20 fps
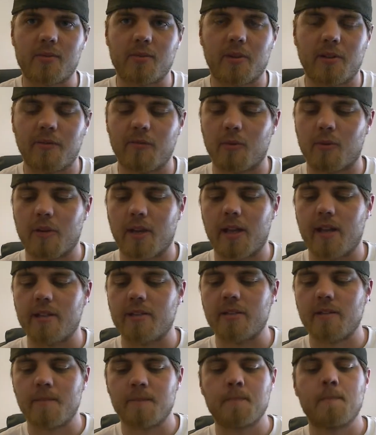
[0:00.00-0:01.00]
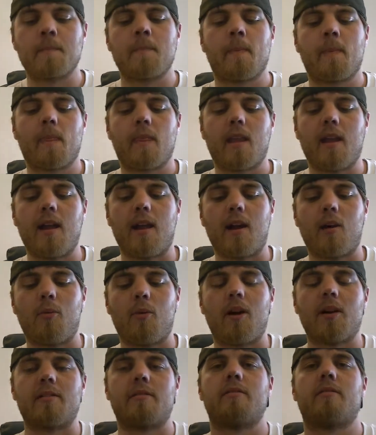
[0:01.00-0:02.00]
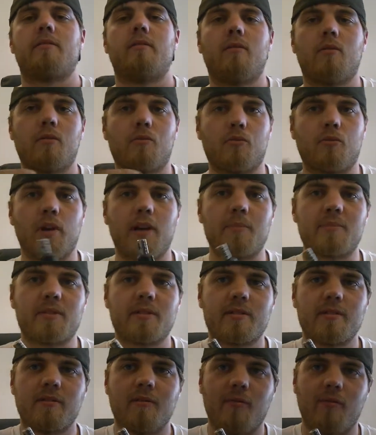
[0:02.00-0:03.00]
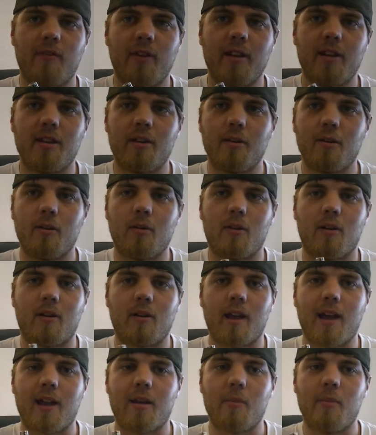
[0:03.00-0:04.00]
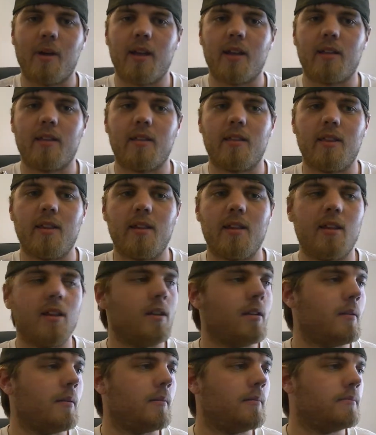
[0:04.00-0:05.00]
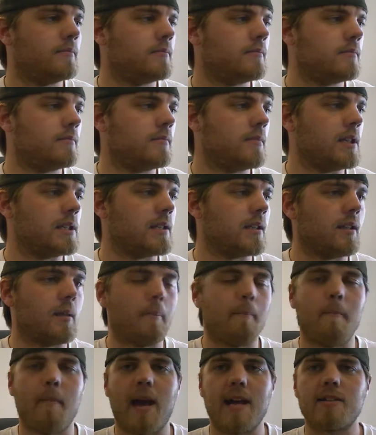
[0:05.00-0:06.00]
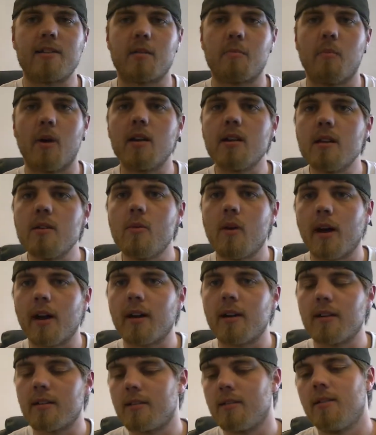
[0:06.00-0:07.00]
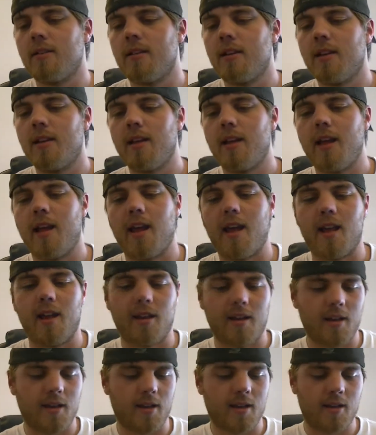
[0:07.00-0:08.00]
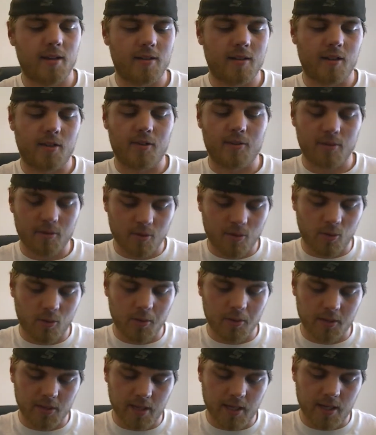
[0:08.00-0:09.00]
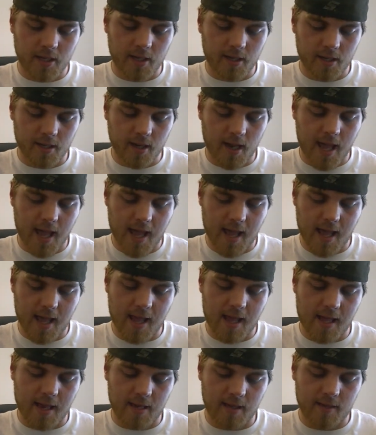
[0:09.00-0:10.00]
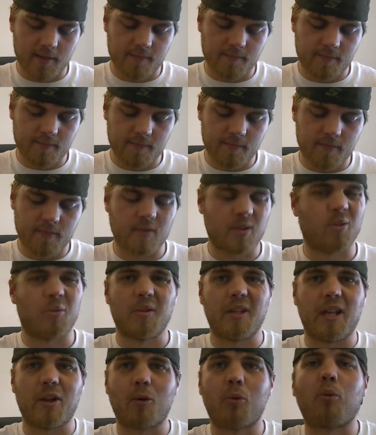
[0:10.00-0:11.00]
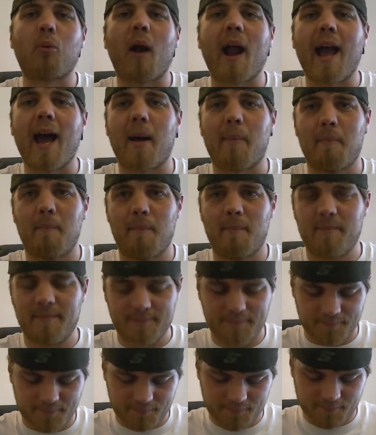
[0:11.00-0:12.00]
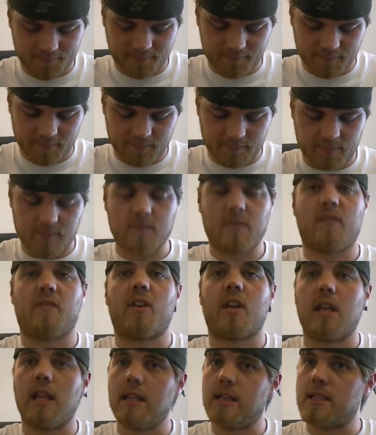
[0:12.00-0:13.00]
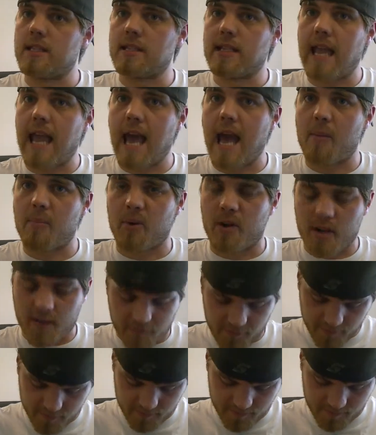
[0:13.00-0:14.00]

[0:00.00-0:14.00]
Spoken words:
24 gauge. And I watched Rip's video on how to make the Magic Monday wire. And I threw a coil in here, and holy crap. If I can get this cap off.